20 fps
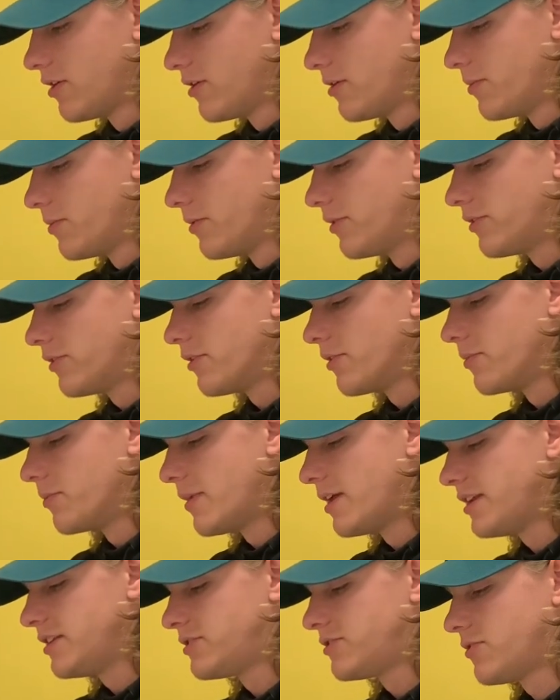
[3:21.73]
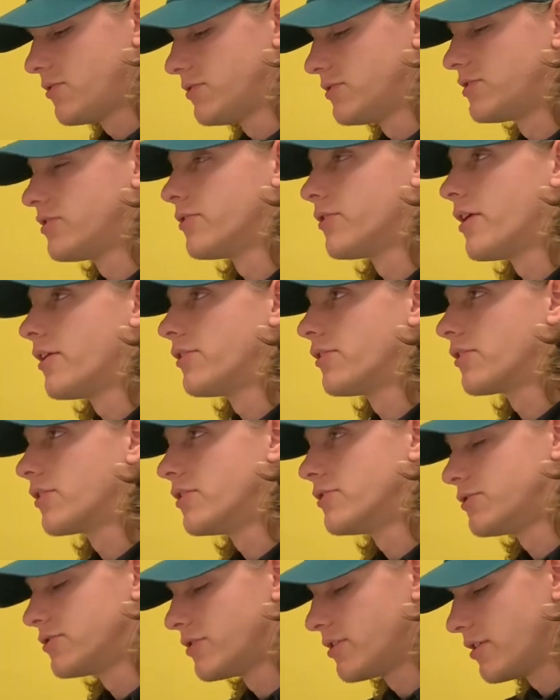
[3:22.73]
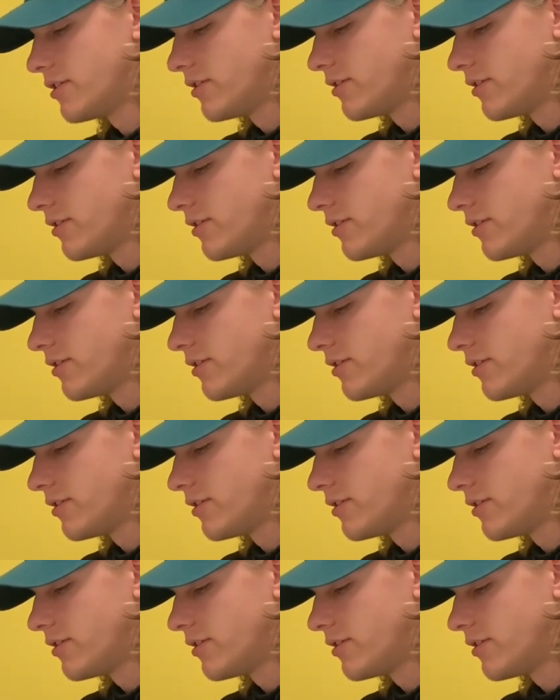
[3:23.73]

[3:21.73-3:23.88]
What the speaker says: but there are many students throughout the country